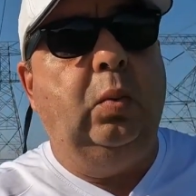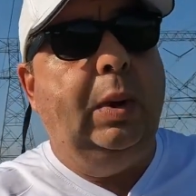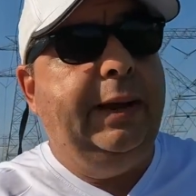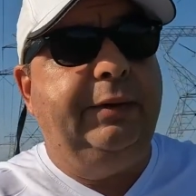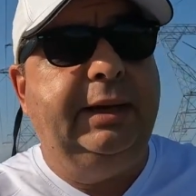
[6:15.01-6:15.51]

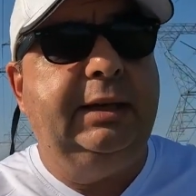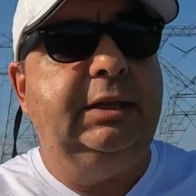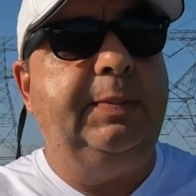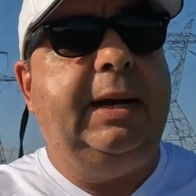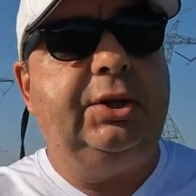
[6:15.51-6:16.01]
waive the
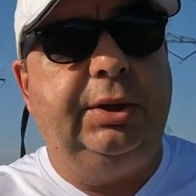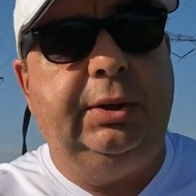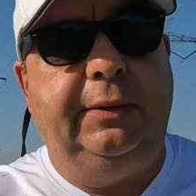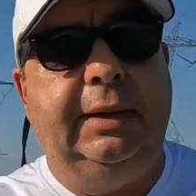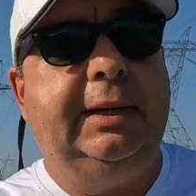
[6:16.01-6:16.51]

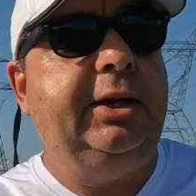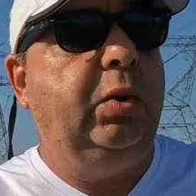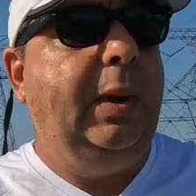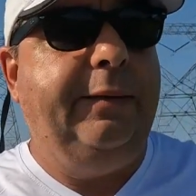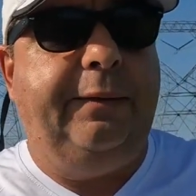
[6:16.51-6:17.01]
inspection, if they tell you
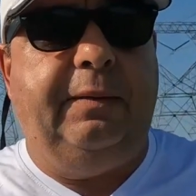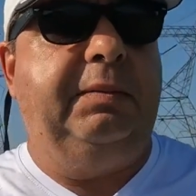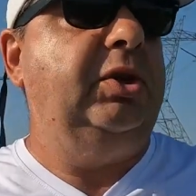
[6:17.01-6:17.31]
to waive